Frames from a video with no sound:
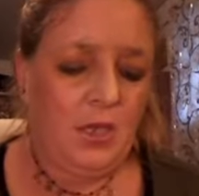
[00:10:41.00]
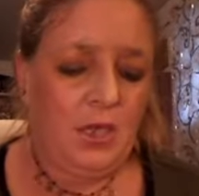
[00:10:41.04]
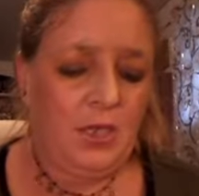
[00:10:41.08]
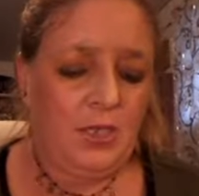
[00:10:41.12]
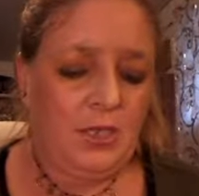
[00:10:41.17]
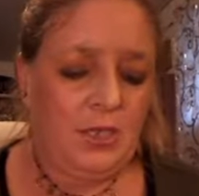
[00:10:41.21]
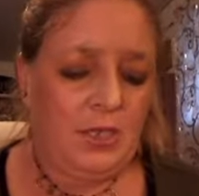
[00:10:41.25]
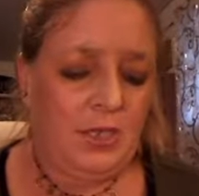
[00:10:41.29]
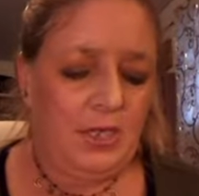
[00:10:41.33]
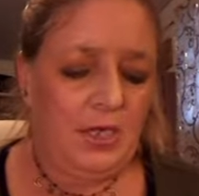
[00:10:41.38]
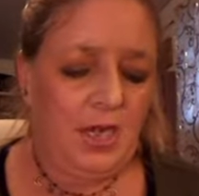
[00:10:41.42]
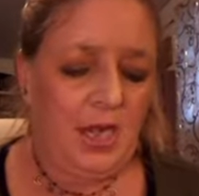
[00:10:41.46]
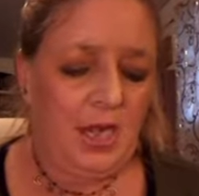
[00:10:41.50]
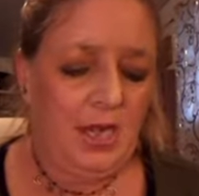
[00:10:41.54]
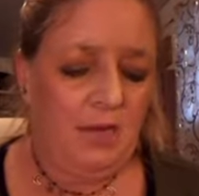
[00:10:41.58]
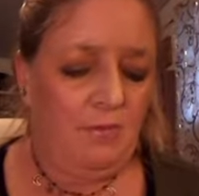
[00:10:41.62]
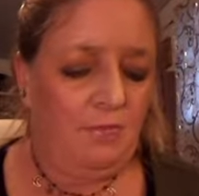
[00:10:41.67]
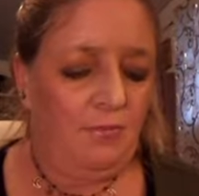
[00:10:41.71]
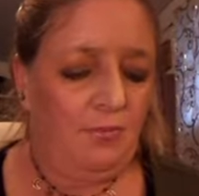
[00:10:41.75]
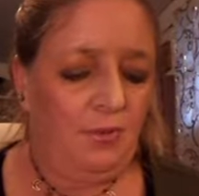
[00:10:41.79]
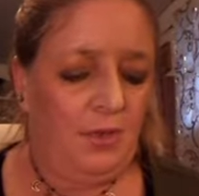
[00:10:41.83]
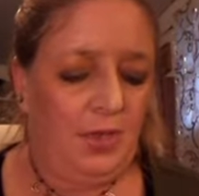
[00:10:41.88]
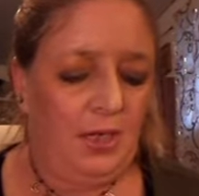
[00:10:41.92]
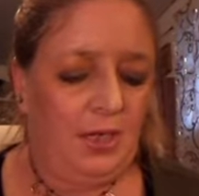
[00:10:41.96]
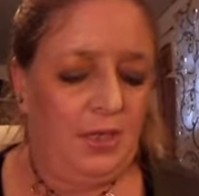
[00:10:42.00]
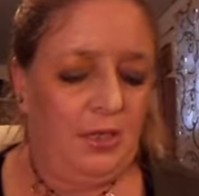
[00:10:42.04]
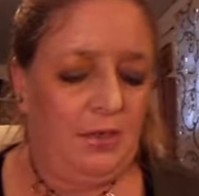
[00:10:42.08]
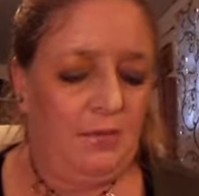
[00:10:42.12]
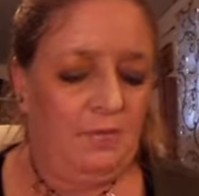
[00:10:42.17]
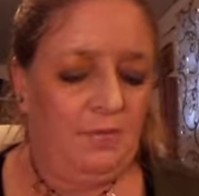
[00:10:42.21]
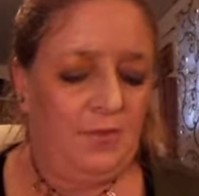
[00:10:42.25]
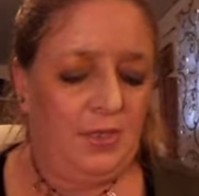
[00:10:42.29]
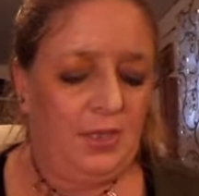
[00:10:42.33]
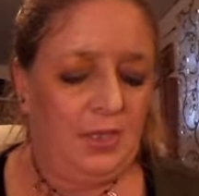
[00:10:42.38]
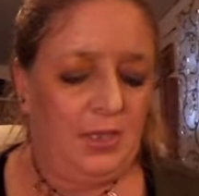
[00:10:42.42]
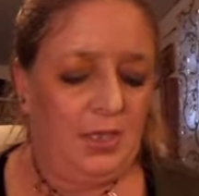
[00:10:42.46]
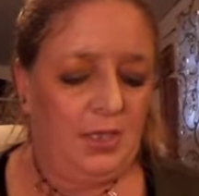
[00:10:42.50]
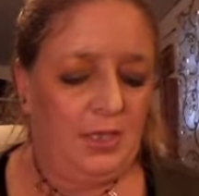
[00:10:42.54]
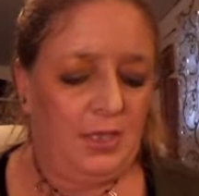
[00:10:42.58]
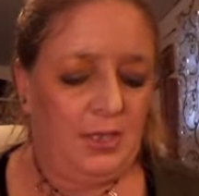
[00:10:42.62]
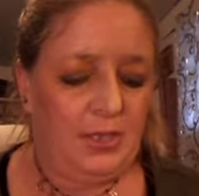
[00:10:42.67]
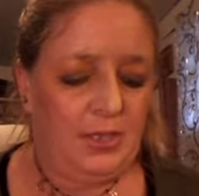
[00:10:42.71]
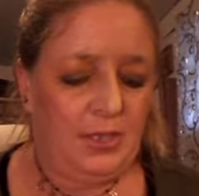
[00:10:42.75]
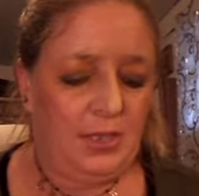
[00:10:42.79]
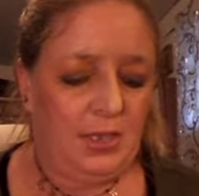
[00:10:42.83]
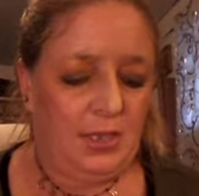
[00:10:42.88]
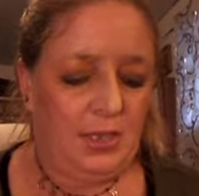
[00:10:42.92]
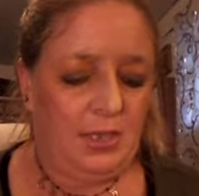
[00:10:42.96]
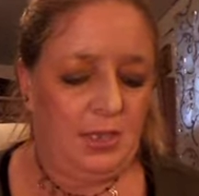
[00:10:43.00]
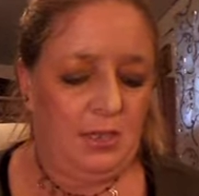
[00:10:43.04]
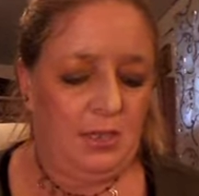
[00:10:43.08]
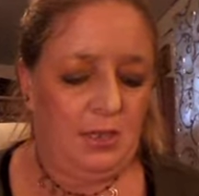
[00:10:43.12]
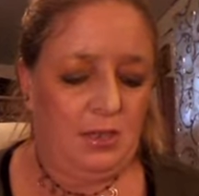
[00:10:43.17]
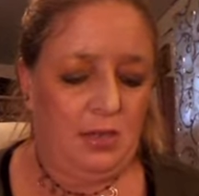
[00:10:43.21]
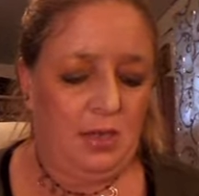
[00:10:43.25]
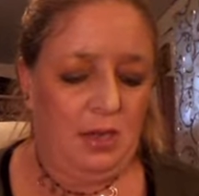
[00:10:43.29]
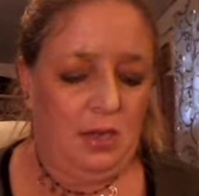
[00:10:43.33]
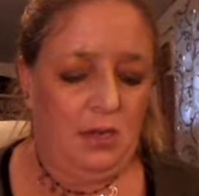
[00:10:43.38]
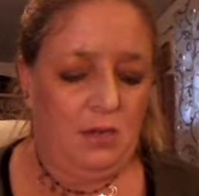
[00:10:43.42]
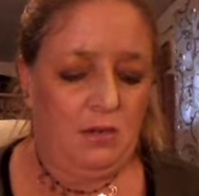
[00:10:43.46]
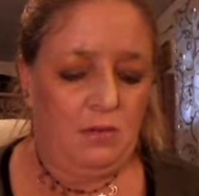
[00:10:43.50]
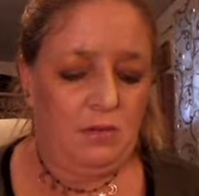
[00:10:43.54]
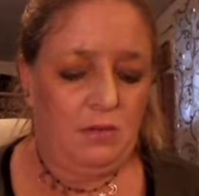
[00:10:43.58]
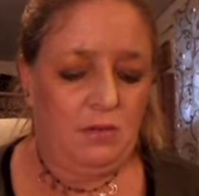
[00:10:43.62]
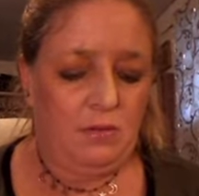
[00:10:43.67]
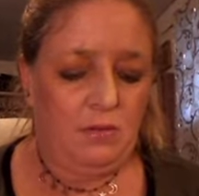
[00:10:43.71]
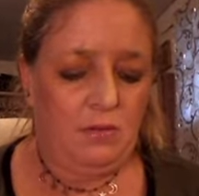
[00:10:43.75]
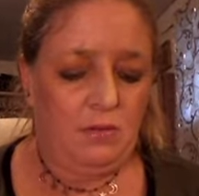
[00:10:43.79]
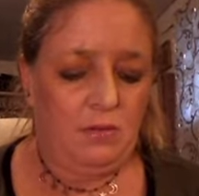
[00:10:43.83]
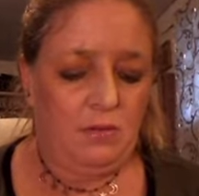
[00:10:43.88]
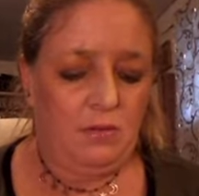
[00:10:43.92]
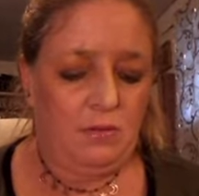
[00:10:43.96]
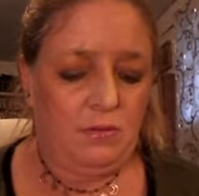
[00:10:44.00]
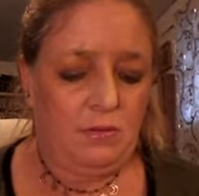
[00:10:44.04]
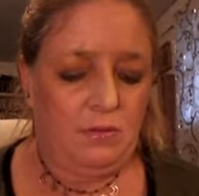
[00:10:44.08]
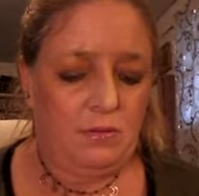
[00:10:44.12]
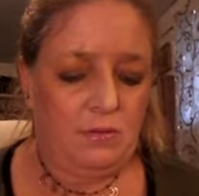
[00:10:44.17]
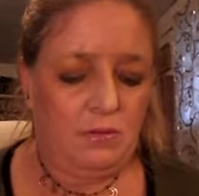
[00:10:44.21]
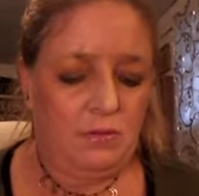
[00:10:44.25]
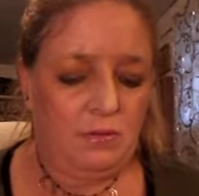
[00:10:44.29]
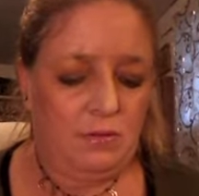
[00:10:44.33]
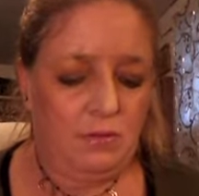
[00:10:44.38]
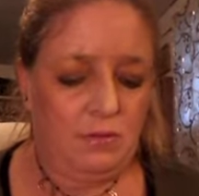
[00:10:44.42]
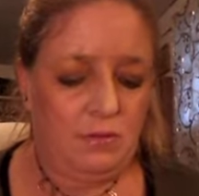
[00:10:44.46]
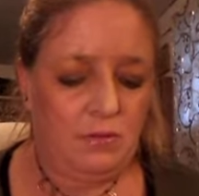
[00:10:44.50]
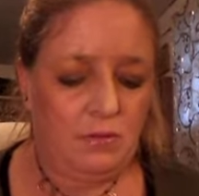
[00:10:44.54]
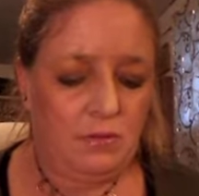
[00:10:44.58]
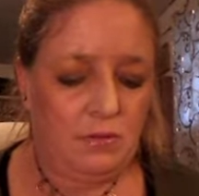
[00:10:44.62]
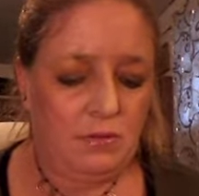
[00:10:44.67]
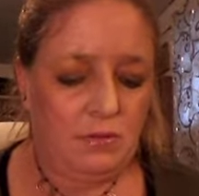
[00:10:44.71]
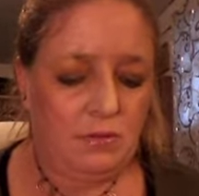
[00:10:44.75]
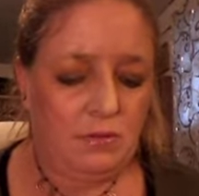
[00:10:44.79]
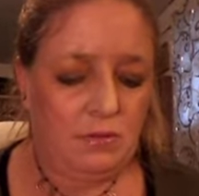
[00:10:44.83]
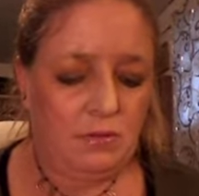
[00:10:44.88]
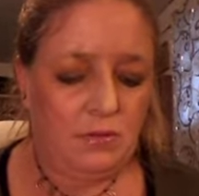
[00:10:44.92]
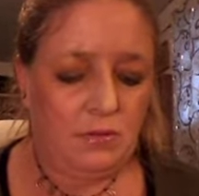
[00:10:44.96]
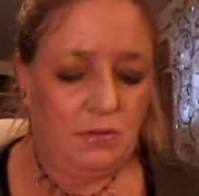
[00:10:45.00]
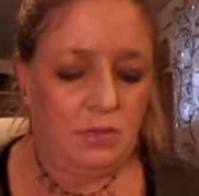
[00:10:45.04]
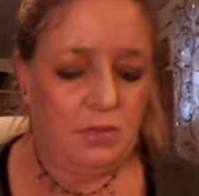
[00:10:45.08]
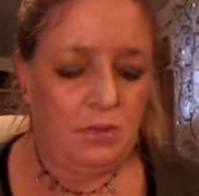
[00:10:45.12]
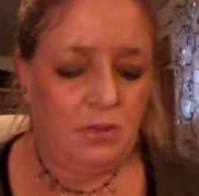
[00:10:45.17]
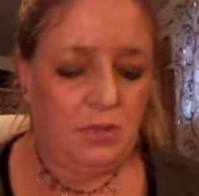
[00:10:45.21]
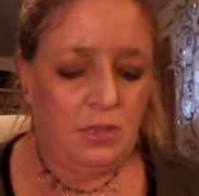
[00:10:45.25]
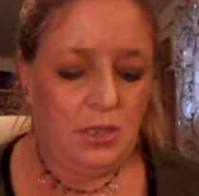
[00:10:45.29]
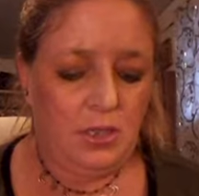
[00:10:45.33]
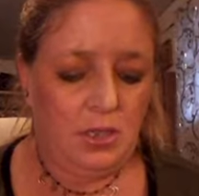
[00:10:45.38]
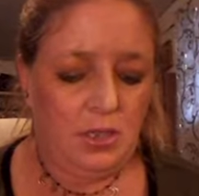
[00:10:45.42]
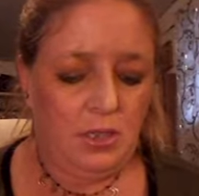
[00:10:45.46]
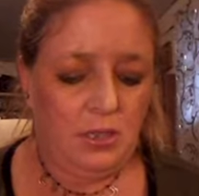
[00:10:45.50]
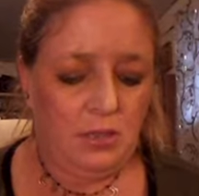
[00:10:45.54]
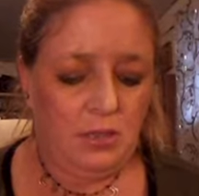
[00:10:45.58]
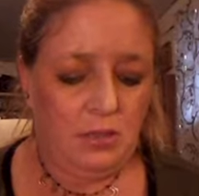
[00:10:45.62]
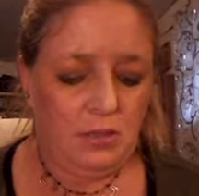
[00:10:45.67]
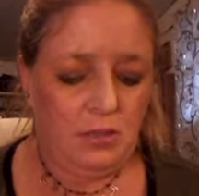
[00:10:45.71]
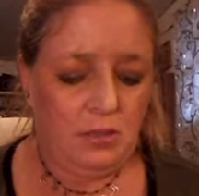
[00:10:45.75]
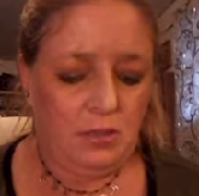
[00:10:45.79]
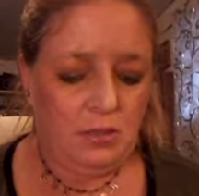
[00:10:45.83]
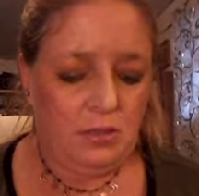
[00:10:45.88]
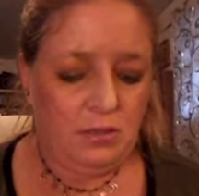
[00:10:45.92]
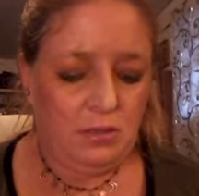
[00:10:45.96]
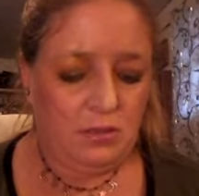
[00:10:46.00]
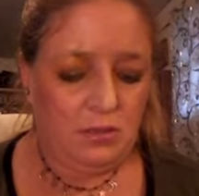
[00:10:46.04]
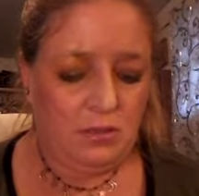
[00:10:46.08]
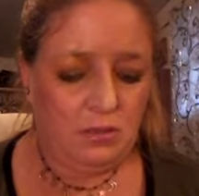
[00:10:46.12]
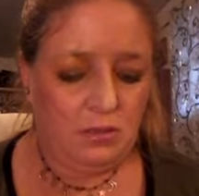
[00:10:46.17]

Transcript: Is the name brand of this? Oh, yeah.